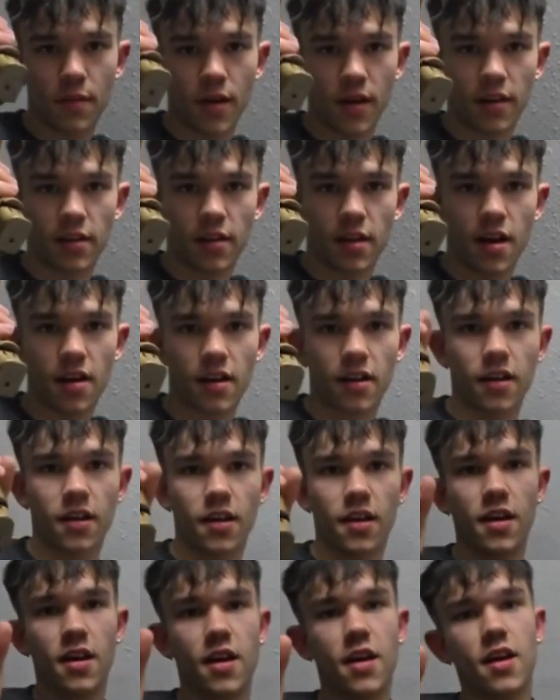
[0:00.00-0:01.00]
Glock.
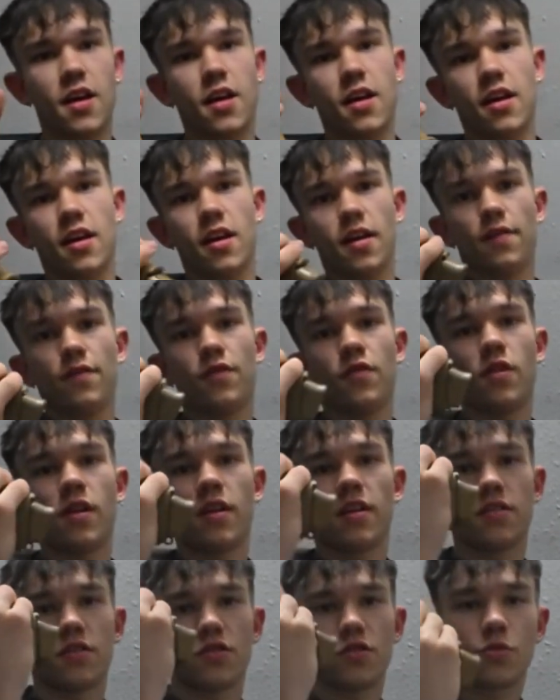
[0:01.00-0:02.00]
If you
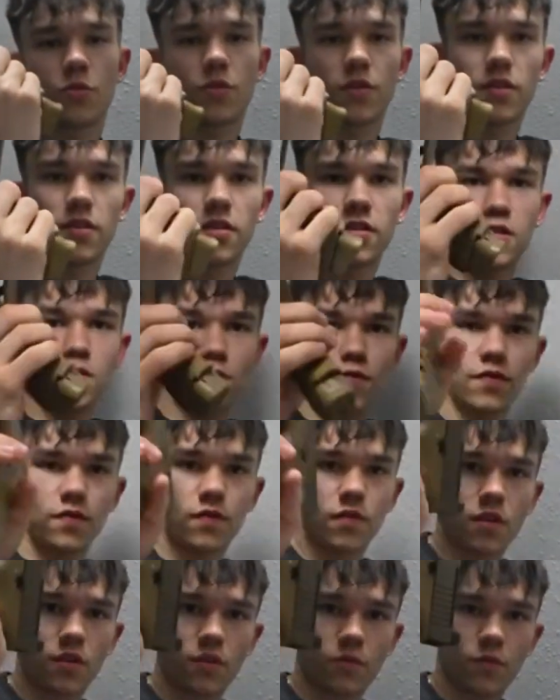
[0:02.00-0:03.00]
guys enjoyed this
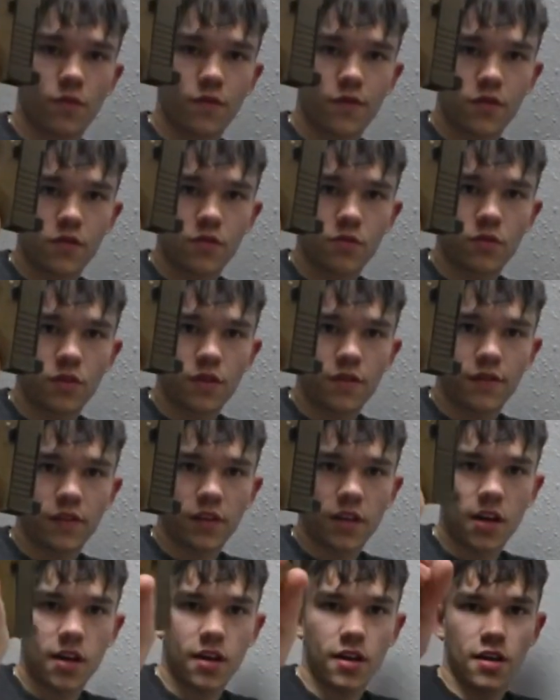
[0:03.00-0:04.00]
review, leave a
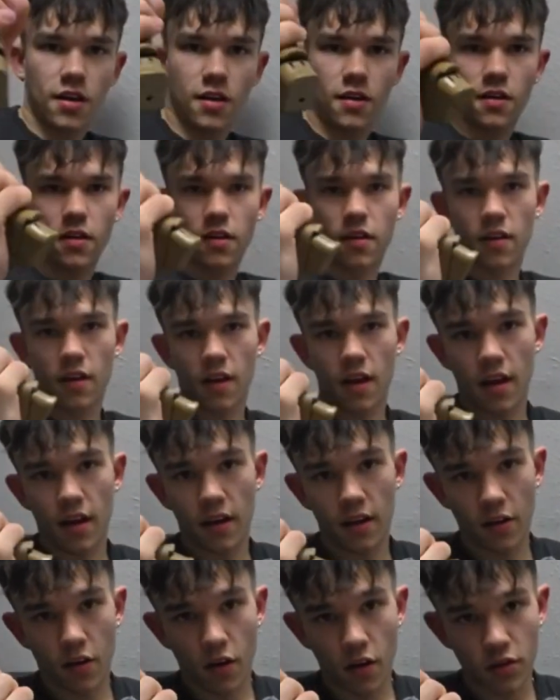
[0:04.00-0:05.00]
like.
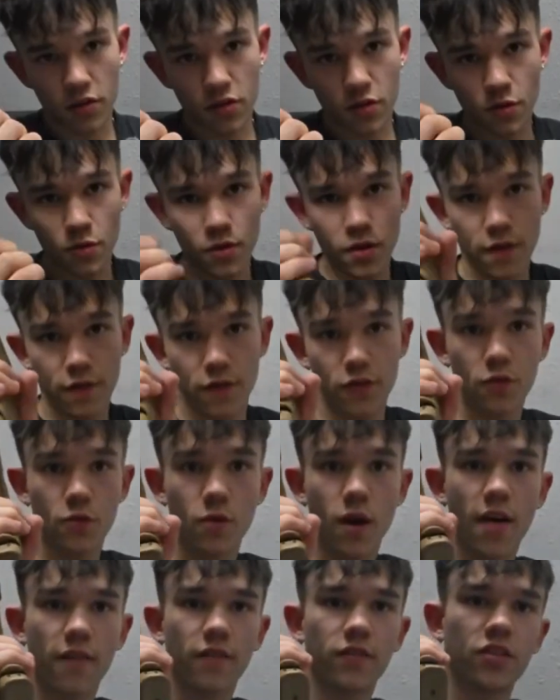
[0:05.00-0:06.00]
And also, if you
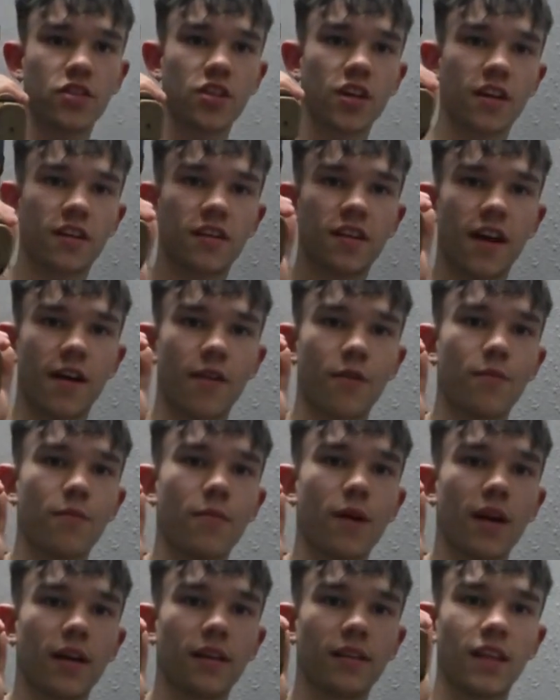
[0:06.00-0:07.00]
haven't checked out
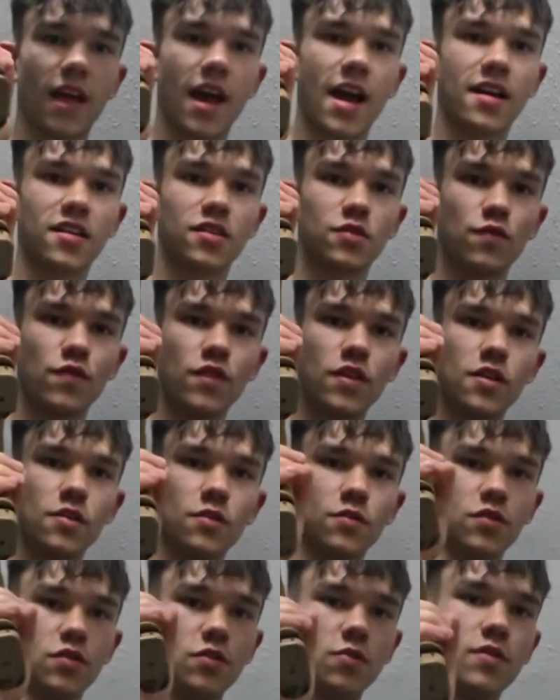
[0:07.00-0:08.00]
my last video,
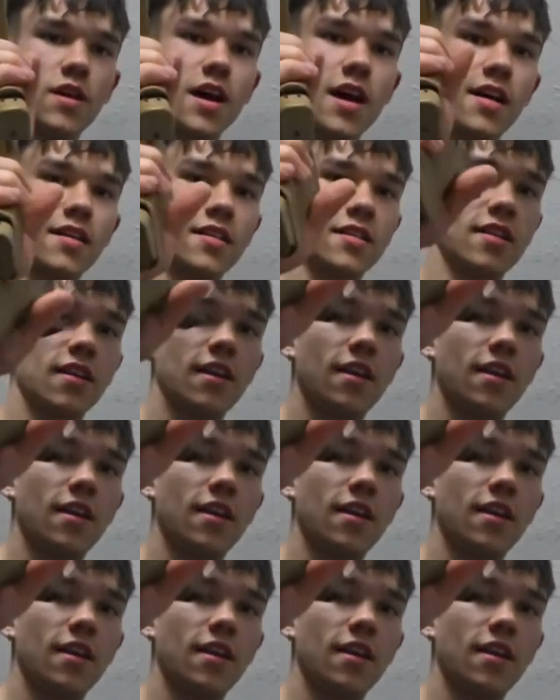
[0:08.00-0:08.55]
do that.